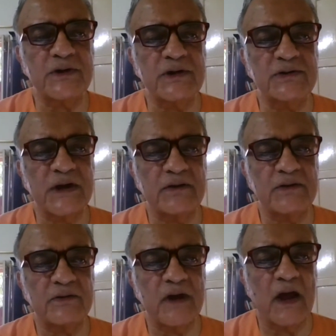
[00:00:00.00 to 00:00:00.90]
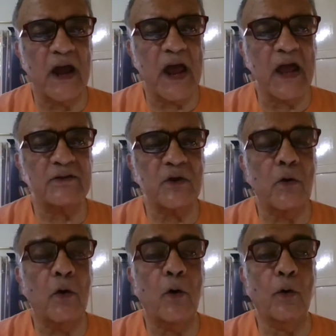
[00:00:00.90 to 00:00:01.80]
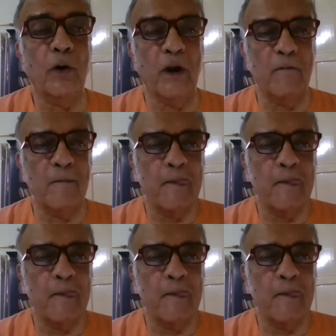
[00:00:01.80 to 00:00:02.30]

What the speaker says: teachings as a whole